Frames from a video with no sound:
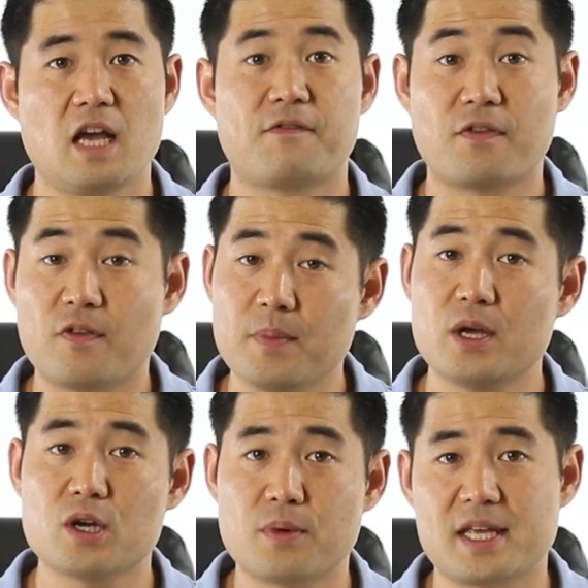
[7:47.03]
If you're
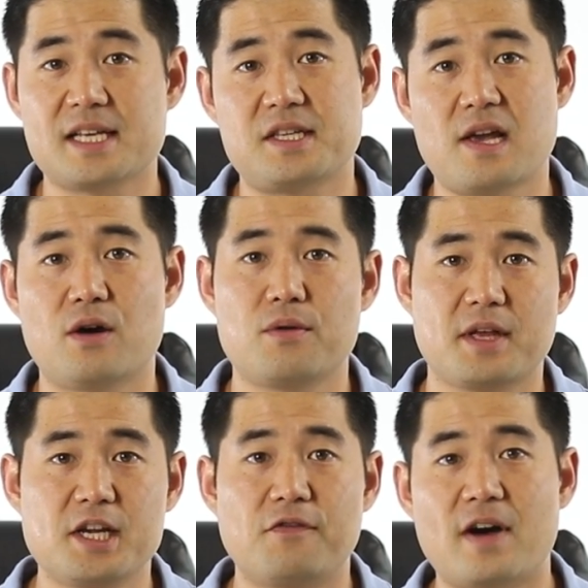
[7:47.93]
familiar with SEO,
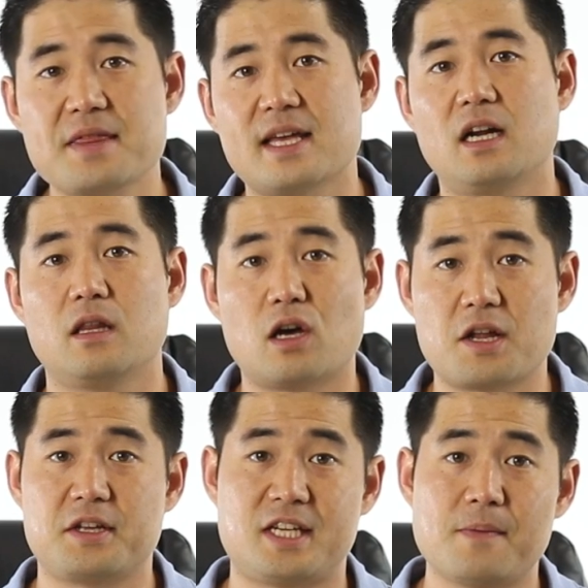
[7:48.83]
then you'll find that a lot
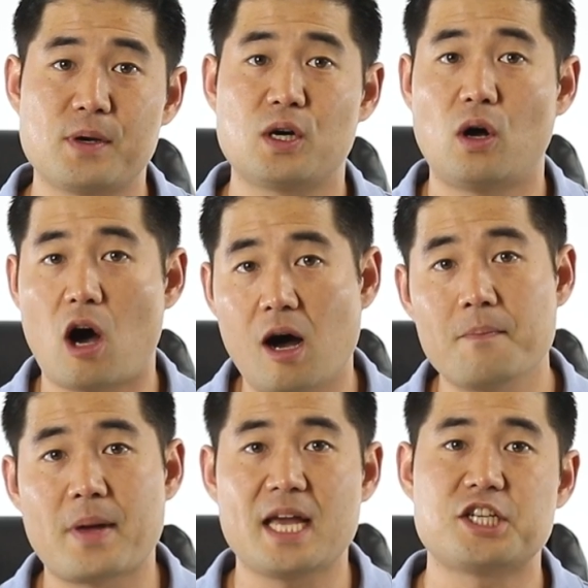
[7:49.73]
of the typical
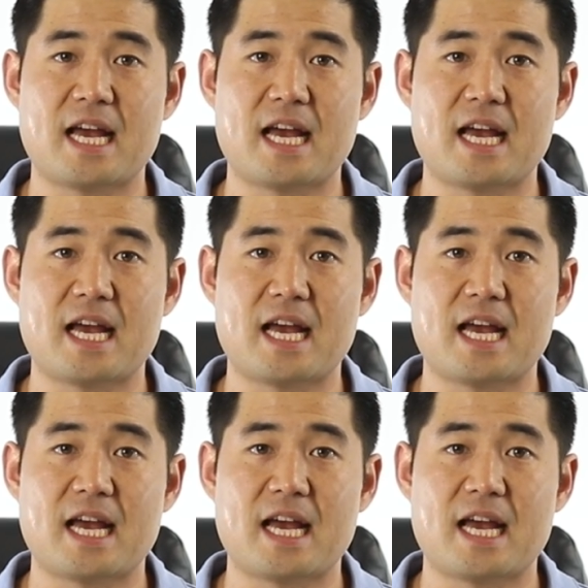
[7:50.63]
on page